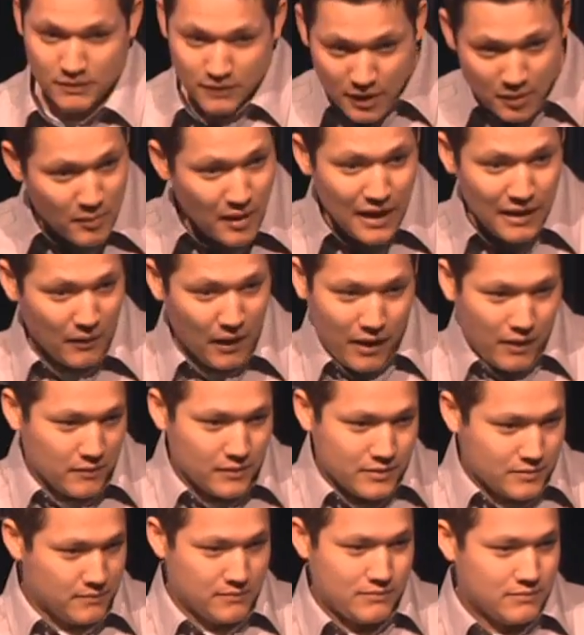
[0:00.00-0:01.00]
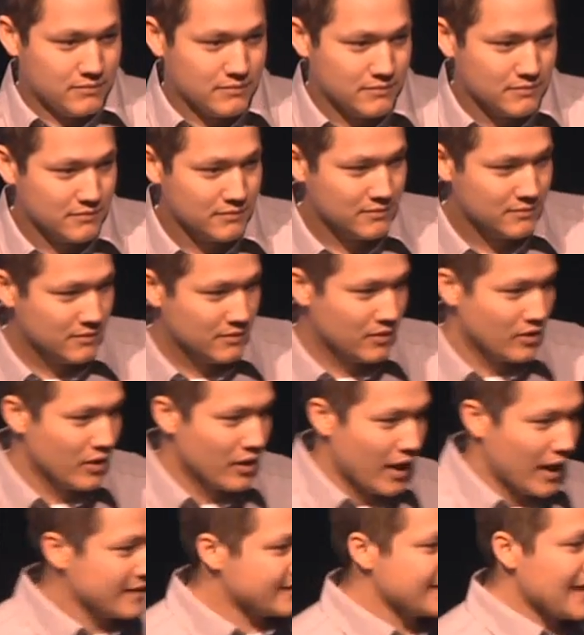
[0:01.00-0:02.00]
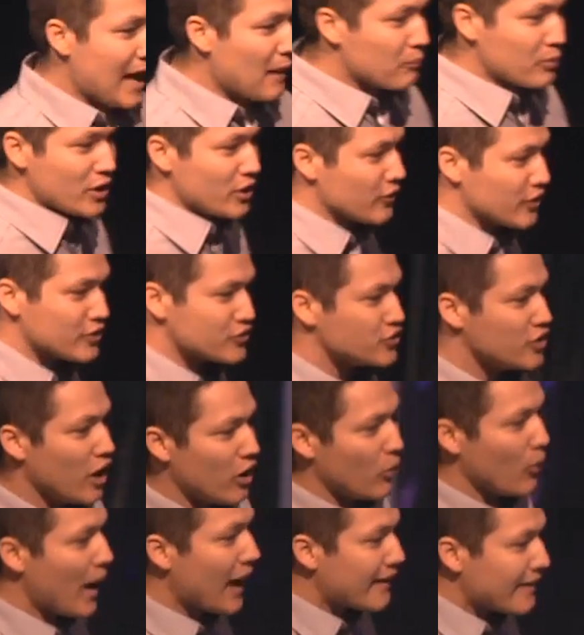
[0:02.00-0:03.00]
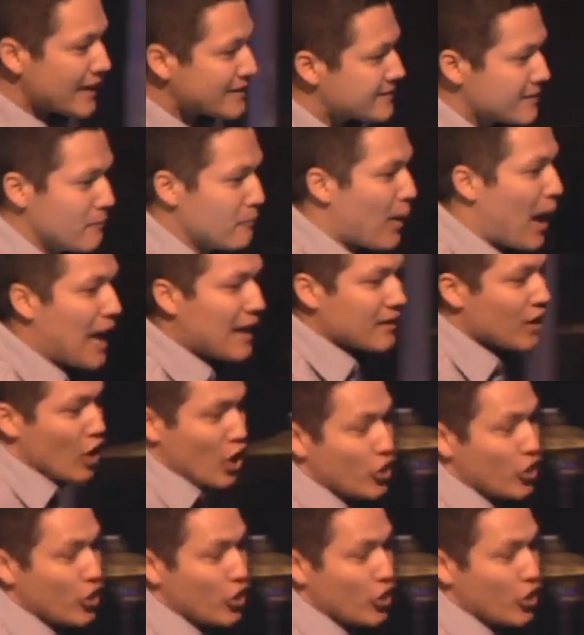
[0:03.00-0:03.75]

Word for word: Come on. Uh, that's it's not blue. There's no way. That's impossible.